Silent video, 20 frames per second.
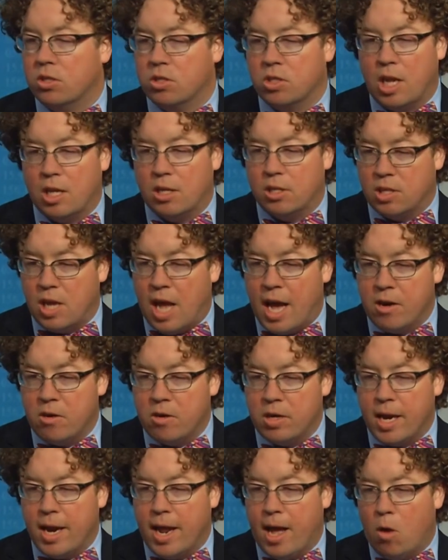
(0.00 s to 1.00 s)
The
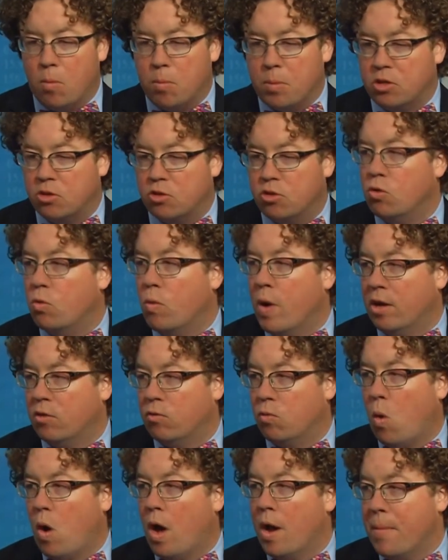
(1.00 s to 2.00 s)
designer can help in two
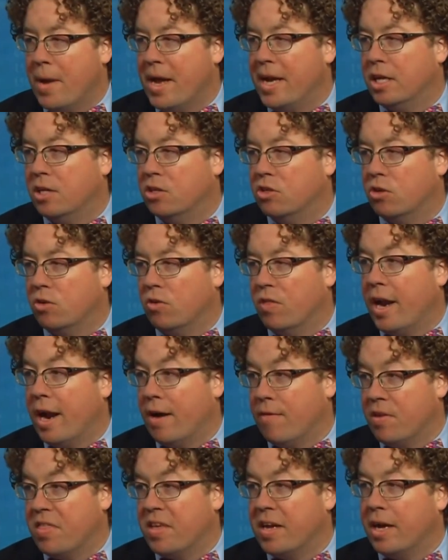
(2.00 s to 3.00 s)
ways. One, making sure that
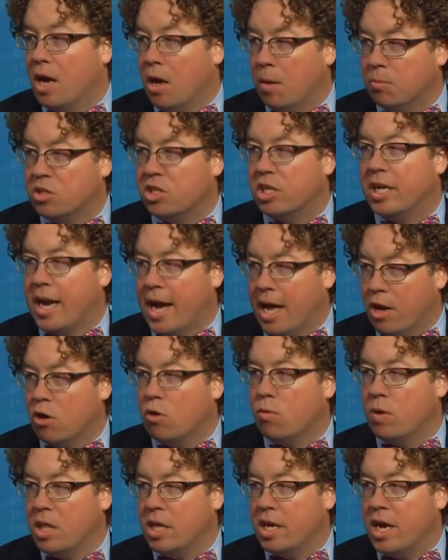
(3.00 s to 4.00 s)
everything comes
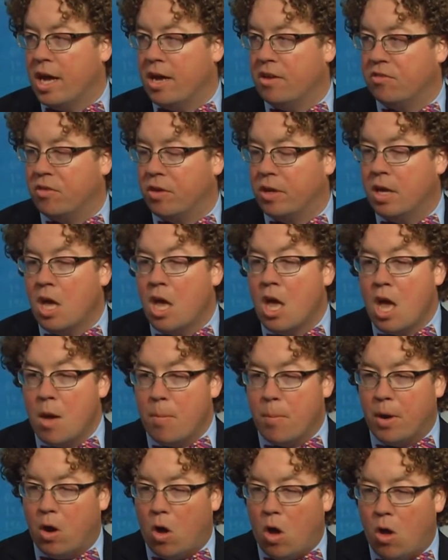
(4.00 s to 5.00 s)
together really nicely,
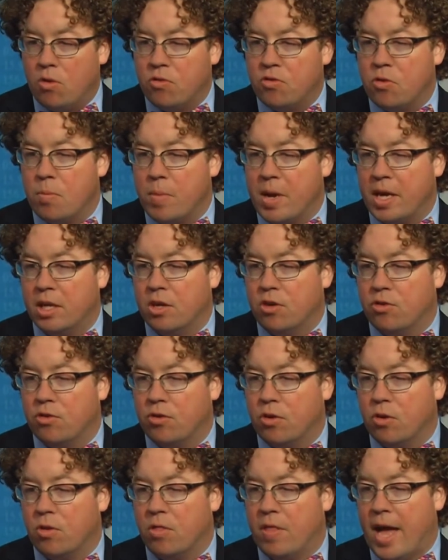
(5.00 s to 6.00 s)
but also making
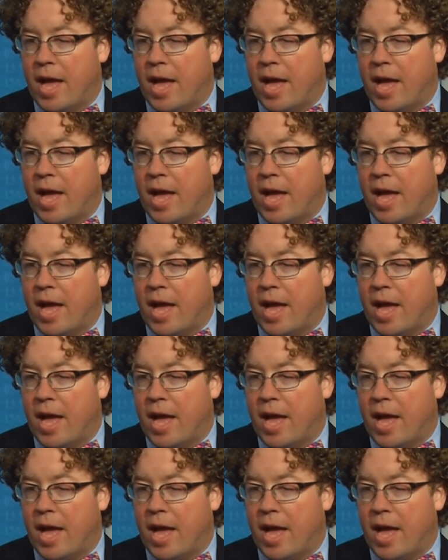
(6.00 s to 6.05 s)
sure